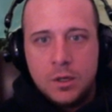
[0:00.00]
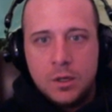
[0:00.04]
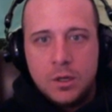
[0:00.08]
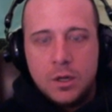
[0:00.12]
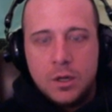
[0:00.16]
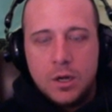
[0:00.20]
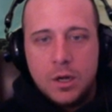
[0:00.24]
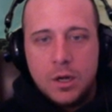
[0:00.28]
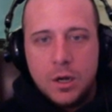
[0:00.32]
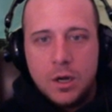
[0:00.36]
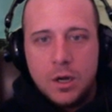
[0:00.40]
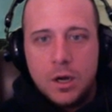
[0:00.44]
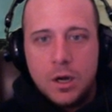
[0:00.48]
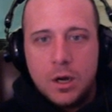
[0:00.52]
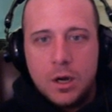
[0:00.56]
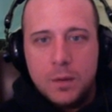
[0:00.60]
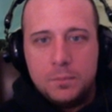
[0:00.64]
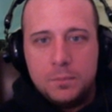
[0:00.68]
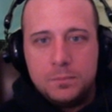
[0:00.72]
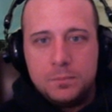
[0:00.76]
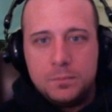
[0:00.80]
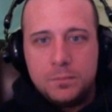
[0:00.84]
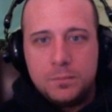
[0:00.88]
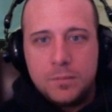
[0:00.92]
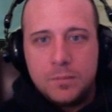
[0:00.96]

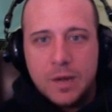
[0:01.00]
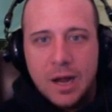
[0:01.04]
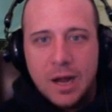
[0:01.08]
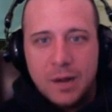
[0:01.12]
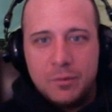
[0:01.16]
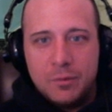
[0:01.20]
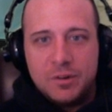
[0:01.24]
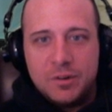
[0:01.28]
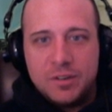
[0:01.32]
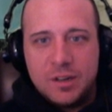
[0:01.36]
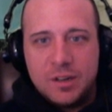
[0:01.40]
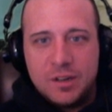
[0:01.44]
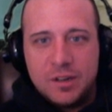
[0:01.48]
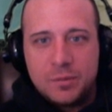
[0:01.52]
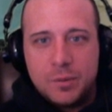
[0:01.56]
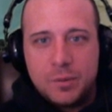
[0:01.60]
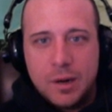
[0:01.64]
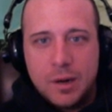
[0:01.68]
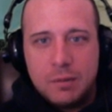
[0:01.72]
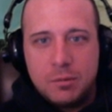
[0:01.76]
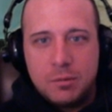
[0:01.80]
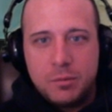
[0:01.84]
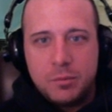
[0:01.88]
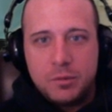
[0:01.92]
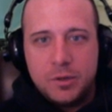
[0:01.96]
I would say it's
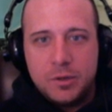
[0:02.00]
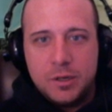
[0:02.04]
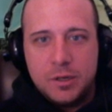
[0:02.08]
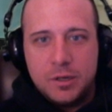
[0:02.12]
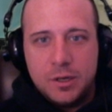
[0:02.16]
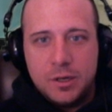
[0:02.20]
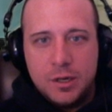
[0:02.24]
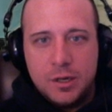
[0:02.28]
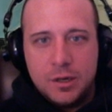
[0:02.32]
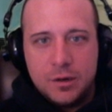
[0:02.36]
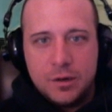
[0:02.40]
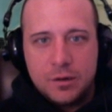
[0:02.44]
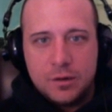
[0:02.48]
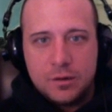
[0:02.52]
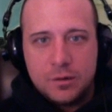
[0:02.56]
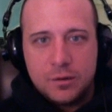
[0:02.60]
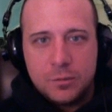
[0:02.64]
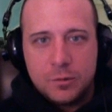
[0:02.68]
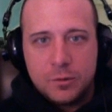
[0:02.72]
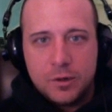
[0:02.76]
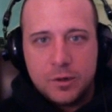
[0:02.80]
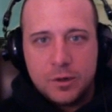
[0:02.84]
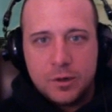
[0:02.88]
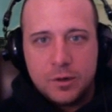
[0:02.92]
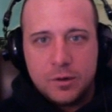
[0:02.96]
probably in here
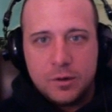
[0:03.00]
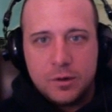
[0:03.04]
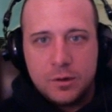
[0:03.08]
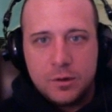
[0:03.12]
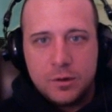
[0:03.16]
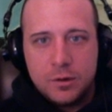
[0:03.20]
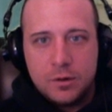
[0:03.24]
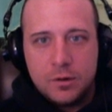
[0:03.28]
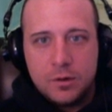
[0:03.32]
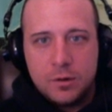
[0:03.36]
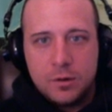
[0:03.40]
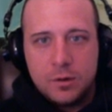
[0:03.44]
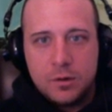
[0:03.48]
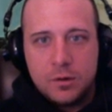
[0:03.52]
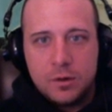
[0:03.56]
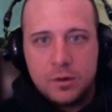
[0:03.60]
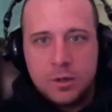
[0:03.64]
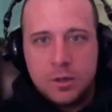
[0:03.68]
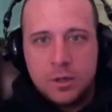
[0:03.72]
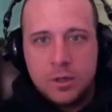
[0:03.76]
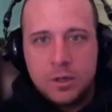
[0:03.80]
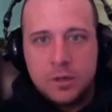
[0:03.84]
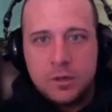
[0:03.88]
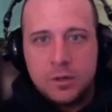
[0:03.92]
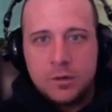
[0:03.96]
somewhere.
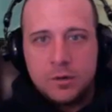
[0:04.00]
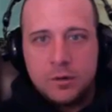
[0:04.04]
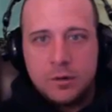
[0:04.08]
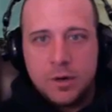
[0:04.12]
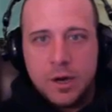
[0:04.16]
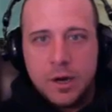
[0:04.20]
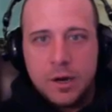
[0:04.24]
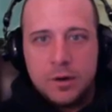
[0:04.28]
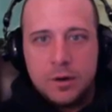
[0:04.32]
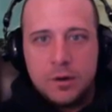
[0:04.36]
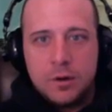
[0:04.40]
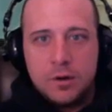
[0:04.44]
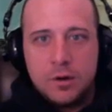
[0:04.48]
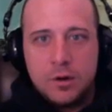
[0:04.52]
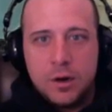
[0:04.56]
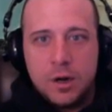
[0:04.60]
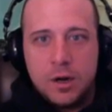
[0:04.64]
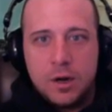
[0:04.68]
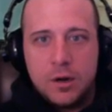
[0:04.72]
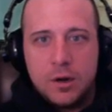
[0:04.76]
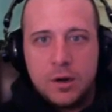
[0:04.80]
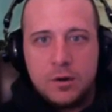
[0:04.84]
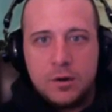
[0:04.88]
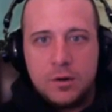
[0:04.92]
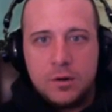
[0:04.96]
Right. All
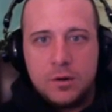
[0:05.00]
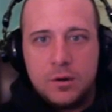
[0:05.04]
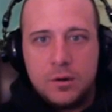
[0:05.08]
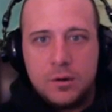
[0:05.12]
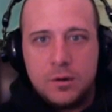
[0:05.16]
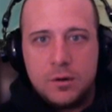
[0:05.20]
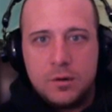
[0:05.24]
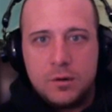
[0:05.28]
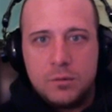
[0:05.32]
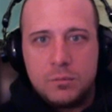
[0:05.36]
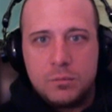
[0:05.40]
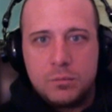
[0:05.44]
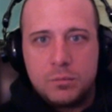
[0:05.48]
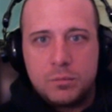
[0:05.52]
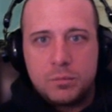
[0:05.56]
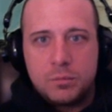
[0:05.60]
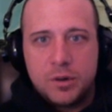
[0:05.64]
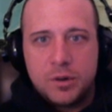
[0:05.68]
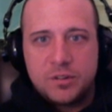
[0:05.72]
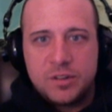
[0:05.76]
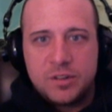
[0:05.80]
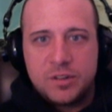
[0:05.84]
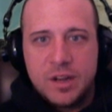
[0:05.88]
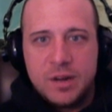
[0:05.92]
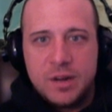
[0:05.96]
right.
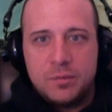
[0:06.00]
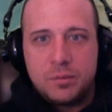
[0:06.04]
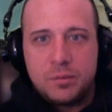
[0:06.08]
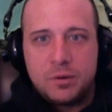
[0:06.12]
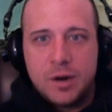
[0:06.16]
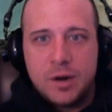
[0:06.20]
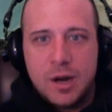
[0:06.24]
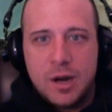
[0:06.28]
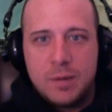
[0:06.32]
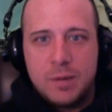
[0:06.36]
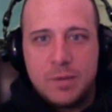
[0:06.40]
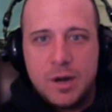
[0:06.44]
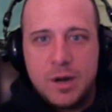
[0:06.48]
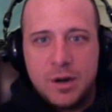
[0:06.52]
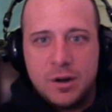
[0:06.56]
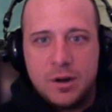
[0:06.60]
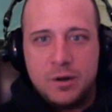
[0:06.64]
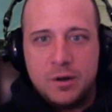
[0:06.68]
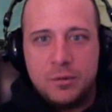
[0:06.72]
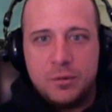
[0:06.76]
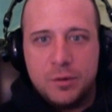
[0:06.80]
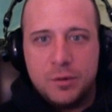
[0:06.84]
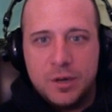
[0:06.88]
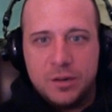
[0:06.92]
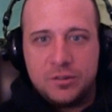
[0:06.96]
Percent
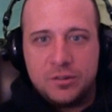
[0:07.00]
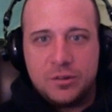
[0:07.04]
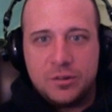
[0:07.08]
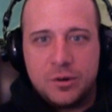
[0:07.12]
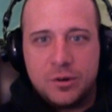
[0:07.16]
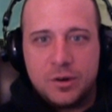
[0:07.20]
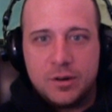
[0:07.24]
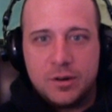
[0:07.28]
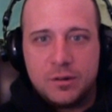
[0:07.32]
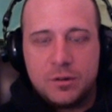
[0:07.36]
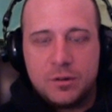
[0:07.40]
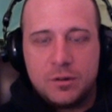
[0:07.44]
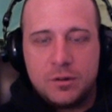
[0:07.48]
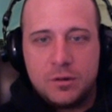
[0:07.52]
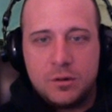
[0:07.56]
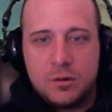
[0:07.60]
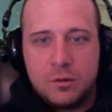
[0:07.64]
primary resource.